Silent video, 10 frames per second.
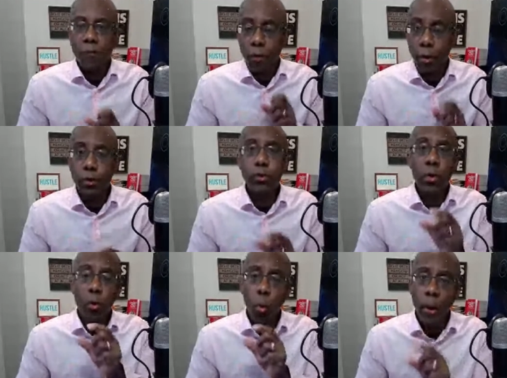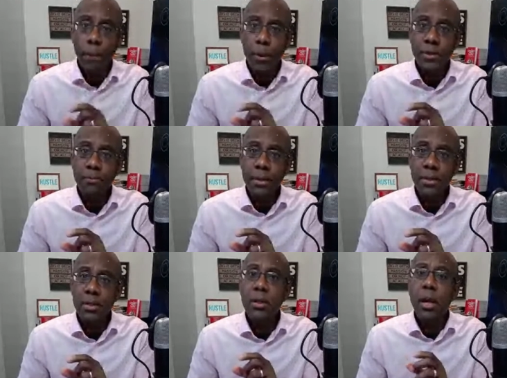for those who are the one person
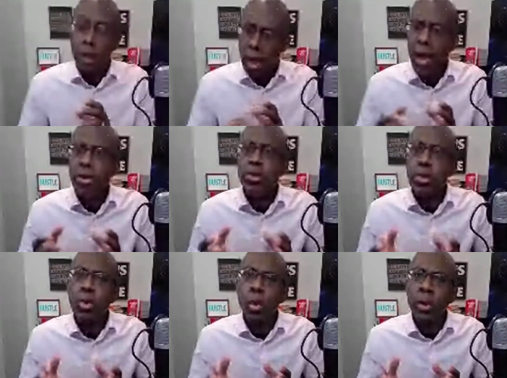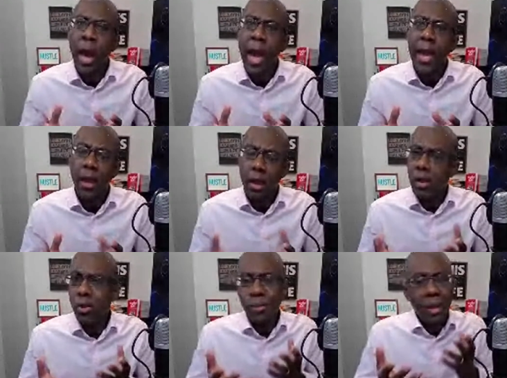business and you're doing okay,
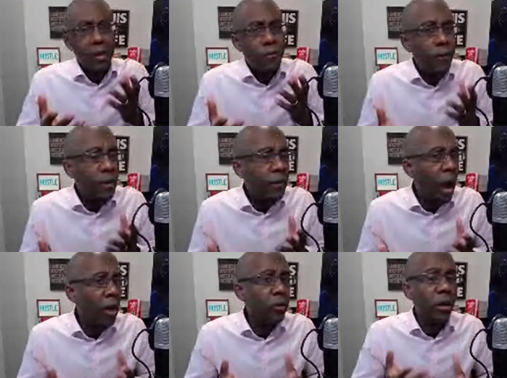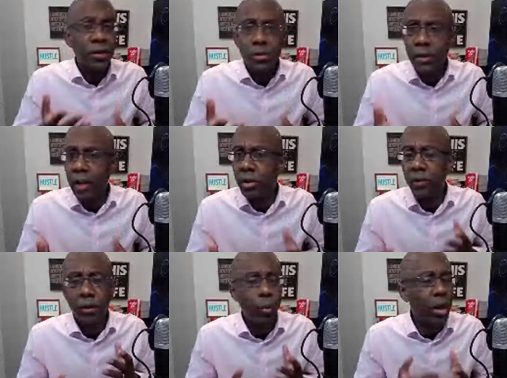you're making 50,000, 100,000,
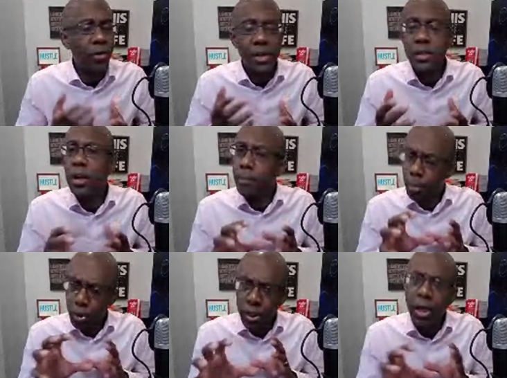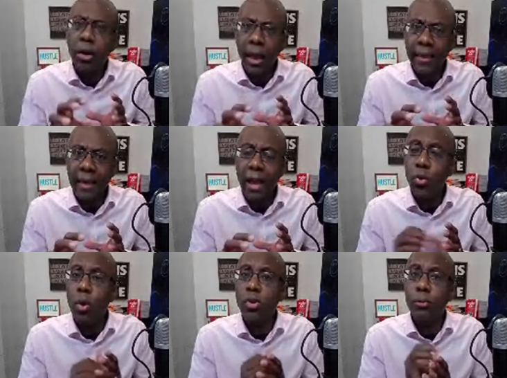150, whatever it is per year like that, and
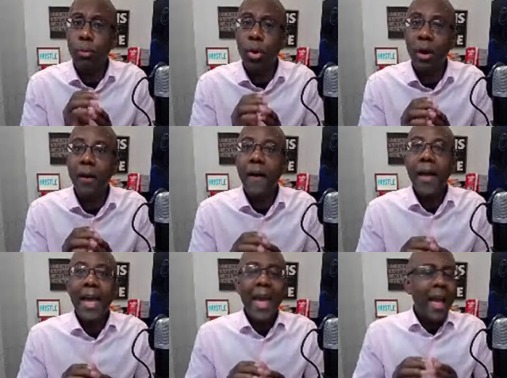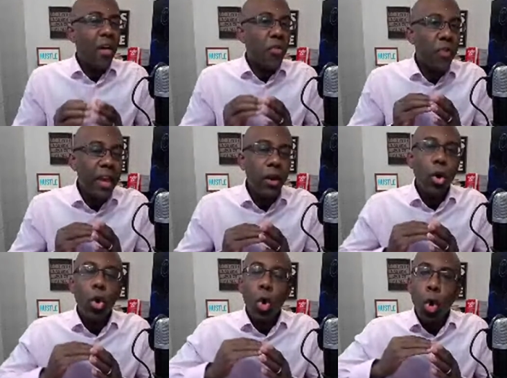you want to do more, think,
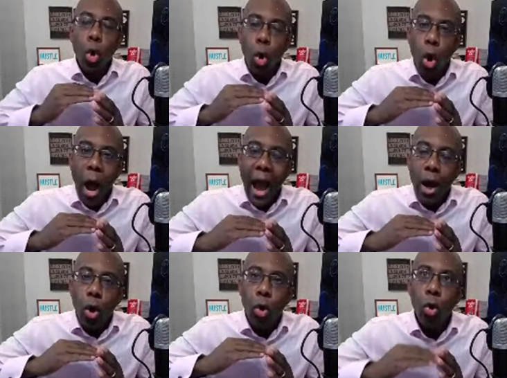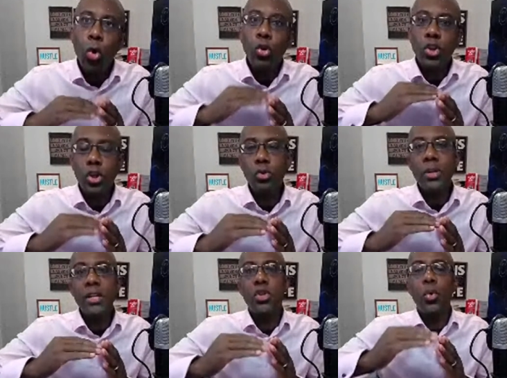who do you
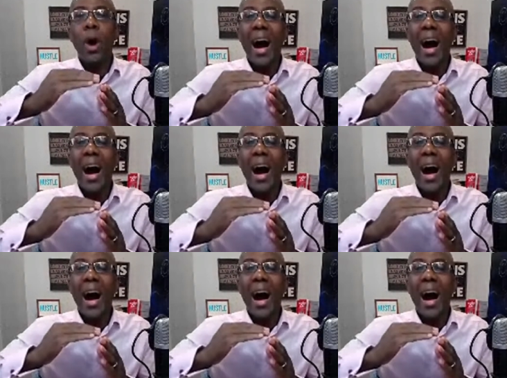need to